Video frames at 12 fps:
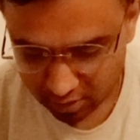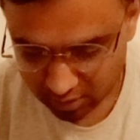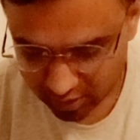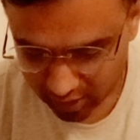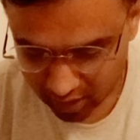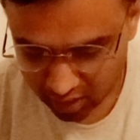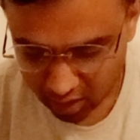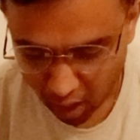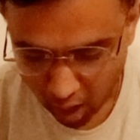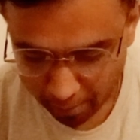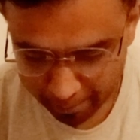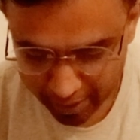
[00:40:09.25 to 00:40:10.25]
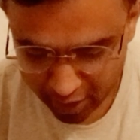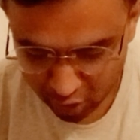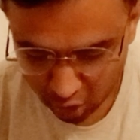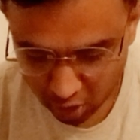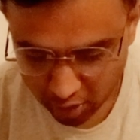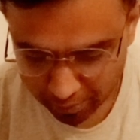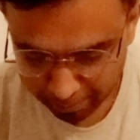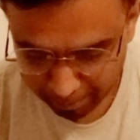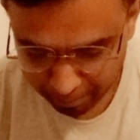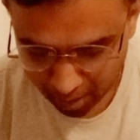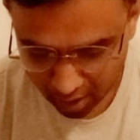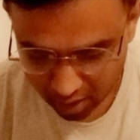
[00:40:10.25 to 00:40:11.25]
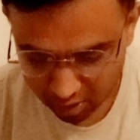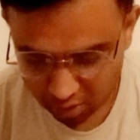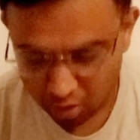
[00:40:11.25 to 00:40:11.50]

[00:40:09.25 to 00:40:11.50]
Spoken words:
ton may not park